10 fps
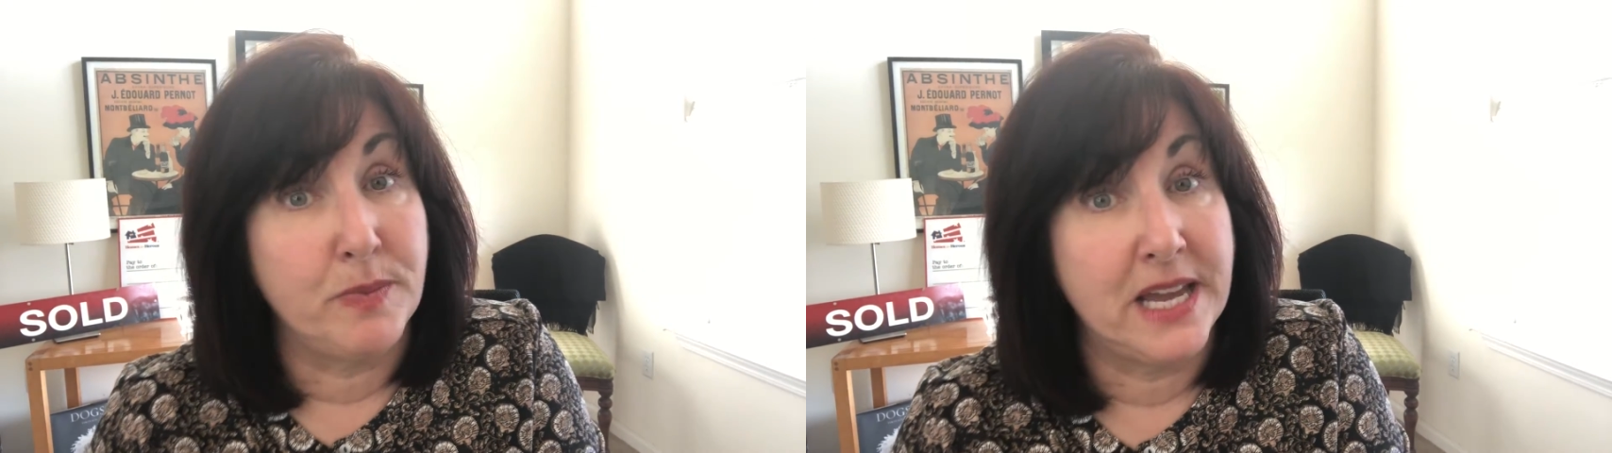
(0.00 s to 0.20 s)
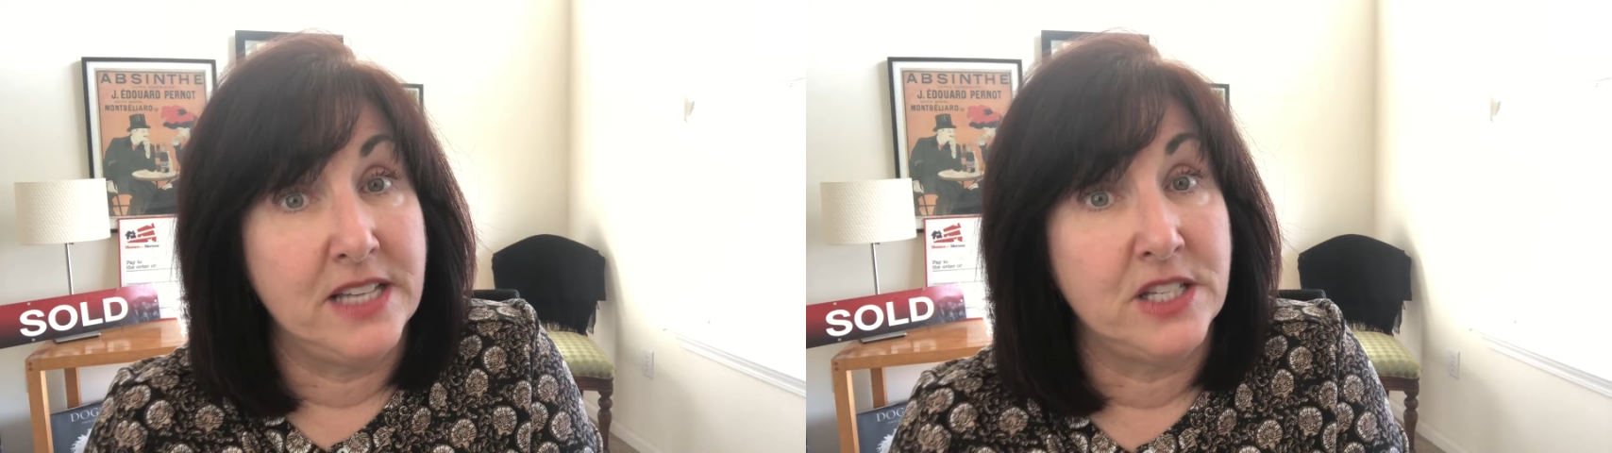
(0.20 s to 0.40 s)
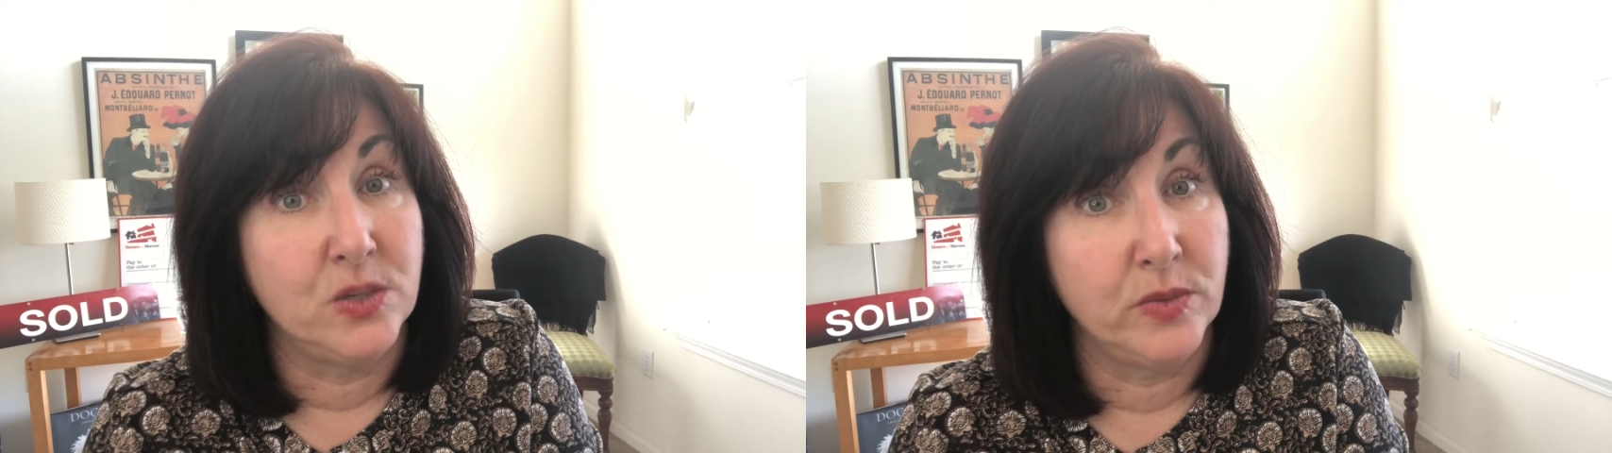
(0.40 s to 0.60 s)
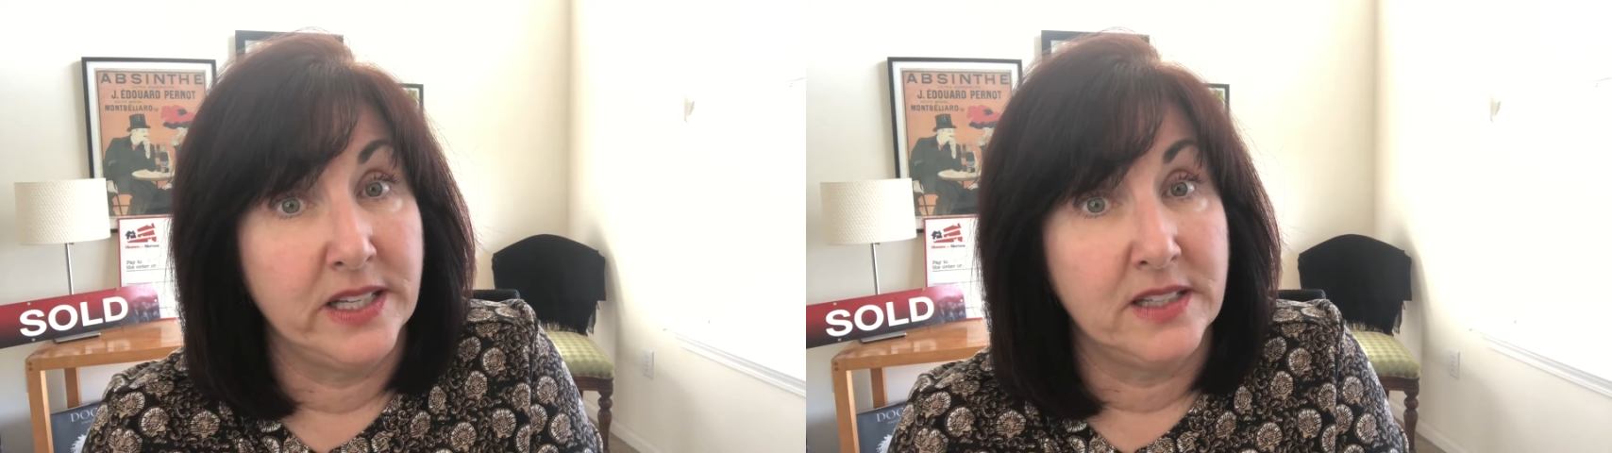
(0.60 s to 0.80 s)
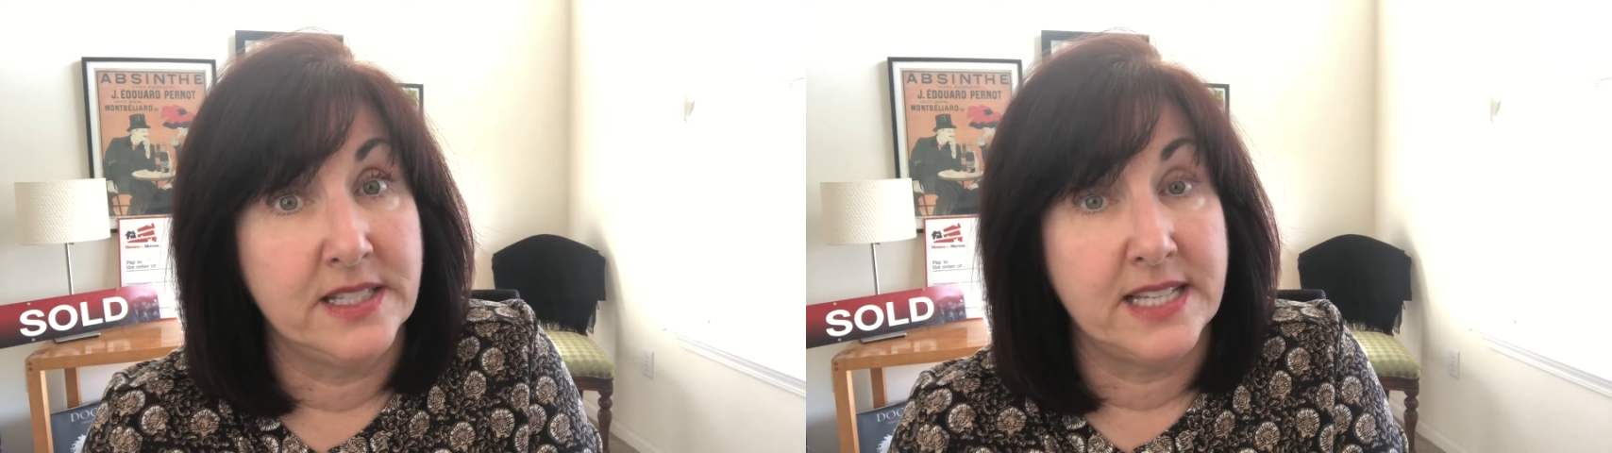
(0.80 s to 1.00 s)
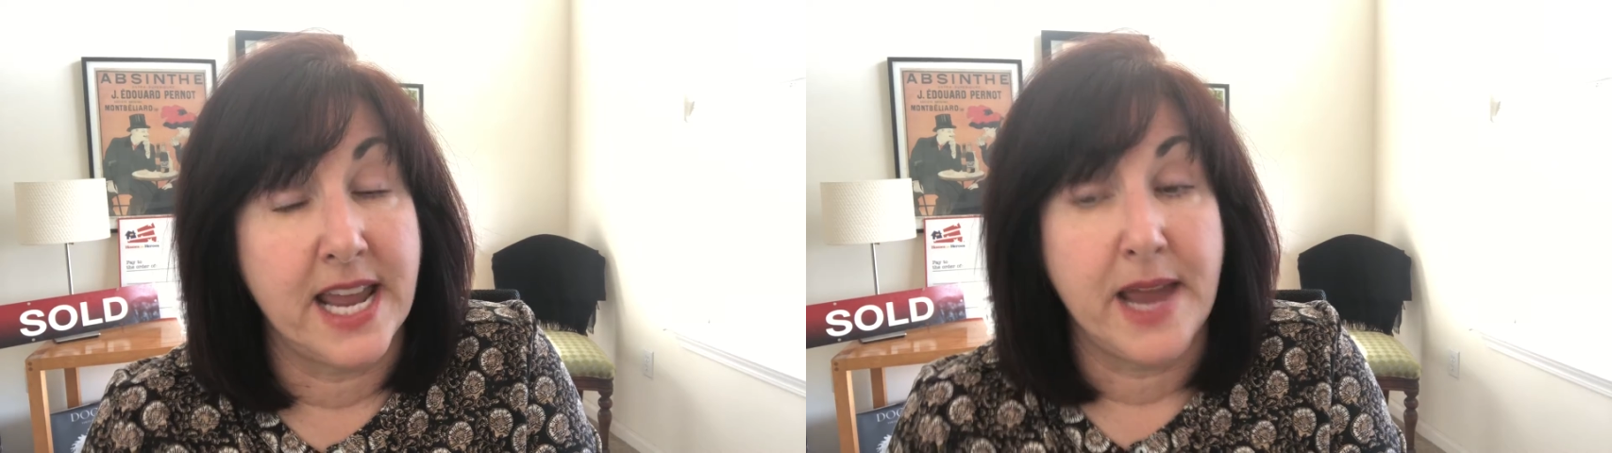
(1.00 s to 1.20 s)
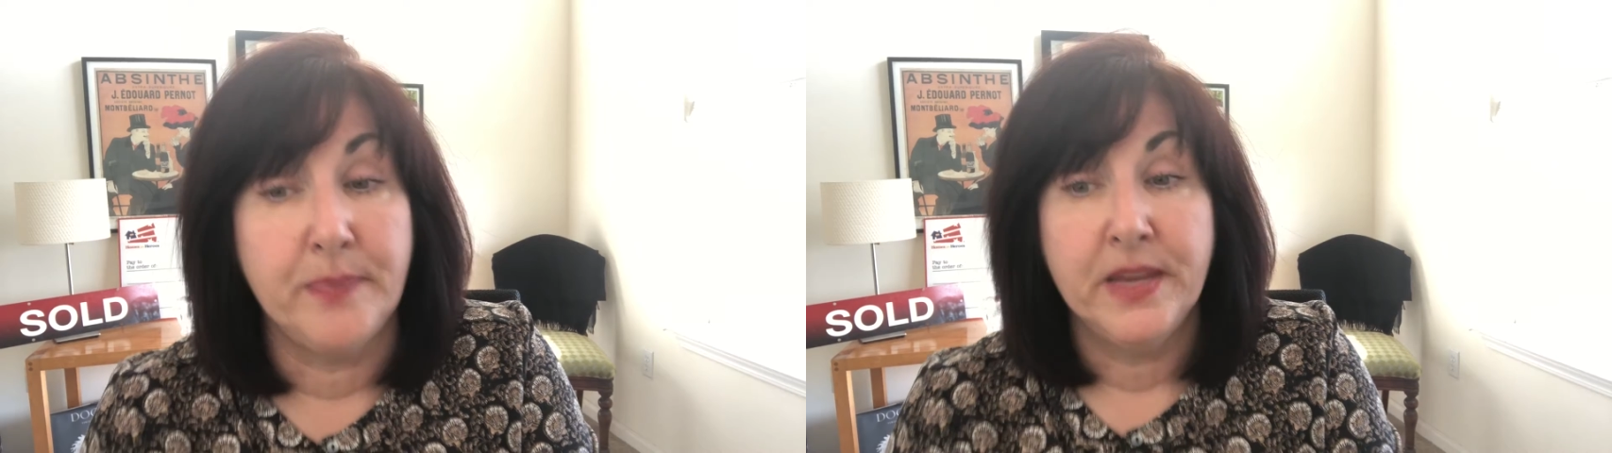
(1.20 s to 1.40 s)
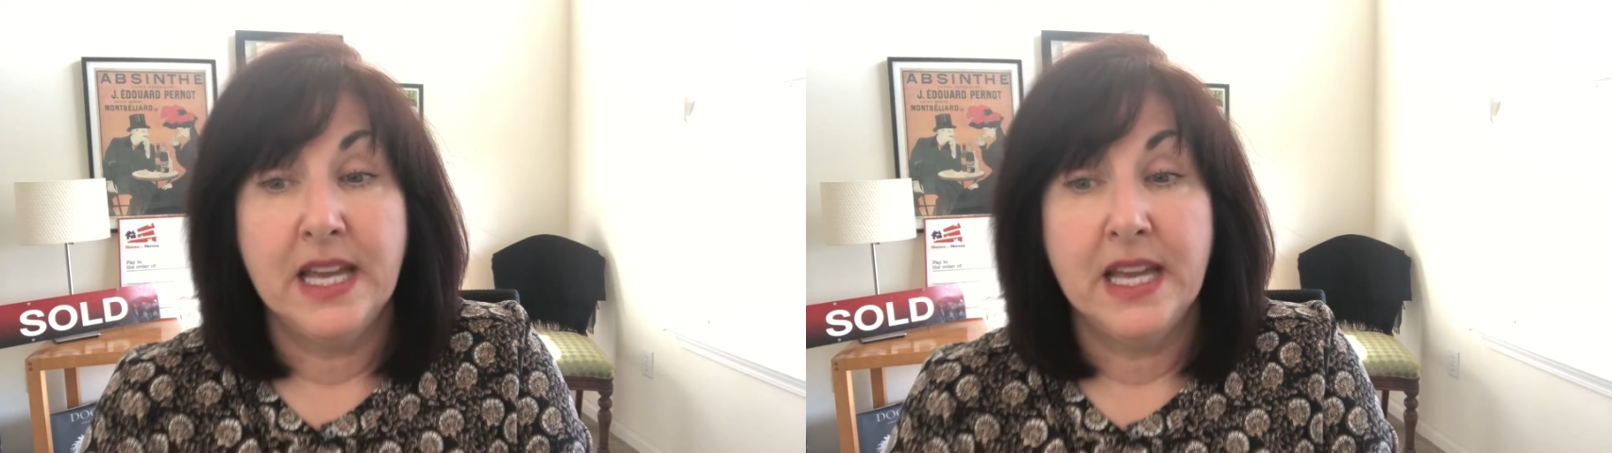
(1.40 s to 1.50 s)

pace in real estate,